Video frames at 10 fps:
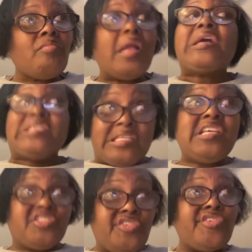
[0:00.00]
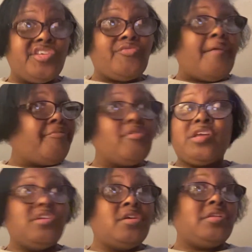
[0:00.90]
Because he could turn his wrath on.
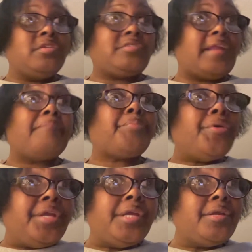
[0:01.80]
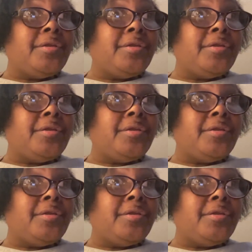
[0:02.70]
And it's not pretty.